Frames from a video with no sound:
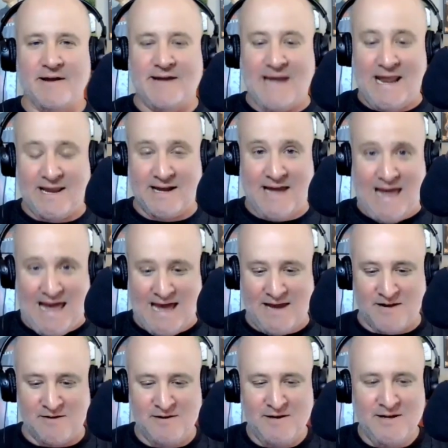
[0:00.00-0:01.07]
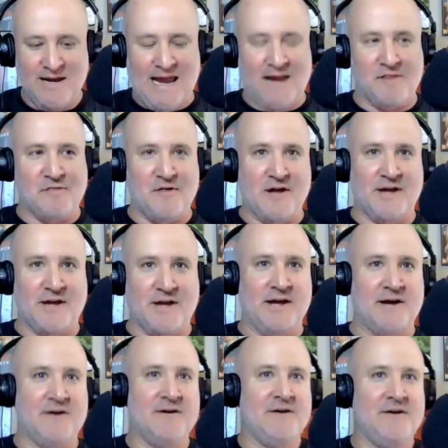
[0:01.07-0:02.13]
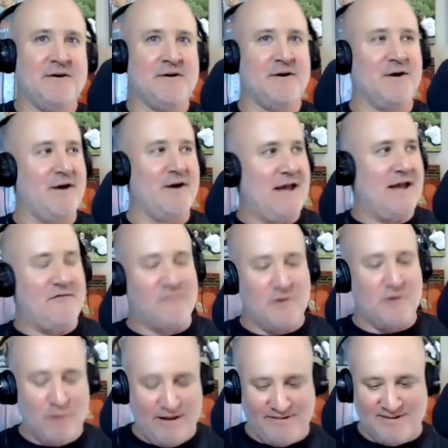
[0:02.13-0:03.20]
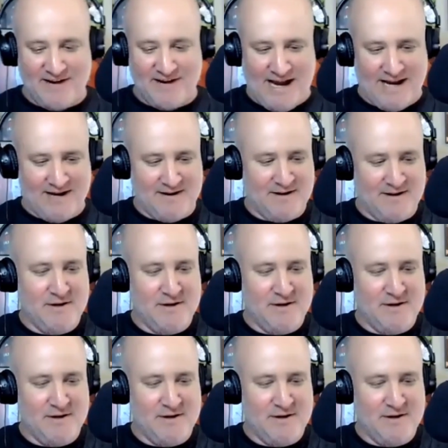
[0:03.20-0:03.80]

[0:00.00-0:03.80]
getting ahead and thinking, if we win tonight,